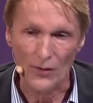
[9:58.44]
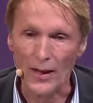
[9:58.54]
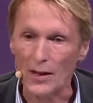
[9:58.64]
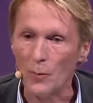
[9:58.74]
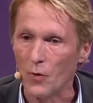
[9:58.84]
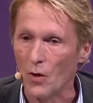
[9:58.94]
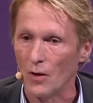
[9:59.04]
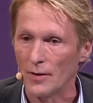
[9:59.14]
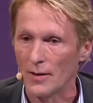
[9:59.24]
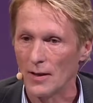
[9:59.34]
really
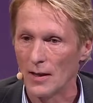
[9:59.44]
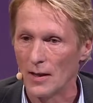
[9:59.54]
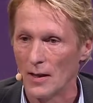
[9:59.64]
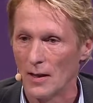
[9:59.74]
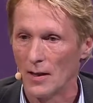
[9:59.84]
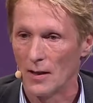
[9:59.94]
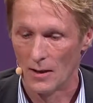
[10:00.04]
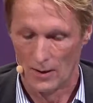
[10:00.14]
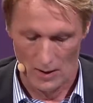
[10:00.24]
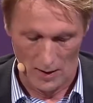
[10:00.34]
broad.
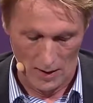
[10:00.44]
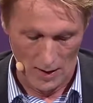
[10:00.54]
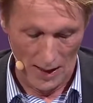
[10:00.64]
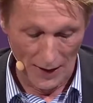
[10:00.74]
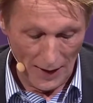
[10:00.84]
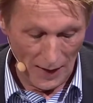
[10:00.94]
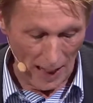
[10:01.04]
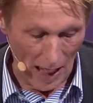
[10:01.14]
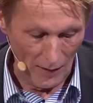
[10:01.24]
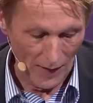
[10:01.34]
In nearly
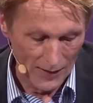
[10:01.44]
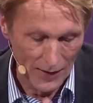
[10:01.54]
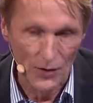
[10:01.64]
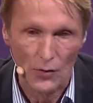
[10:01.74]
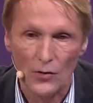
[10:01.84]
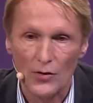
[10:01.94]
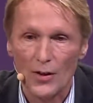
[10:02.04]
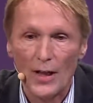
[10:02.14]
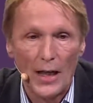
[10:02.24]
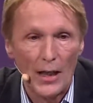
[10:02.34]
every
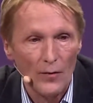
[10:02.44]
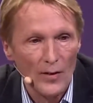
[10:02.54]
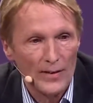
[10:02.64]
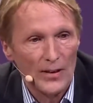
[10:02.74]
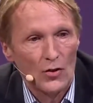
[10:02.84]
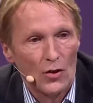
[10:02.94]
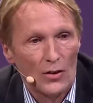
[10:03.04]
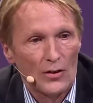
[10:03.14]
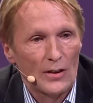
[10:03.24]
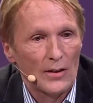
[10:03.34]
institution, even in the
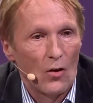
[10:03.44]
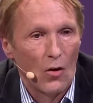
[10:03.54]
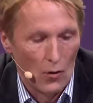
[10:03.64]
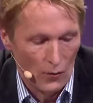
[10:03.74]
churches or in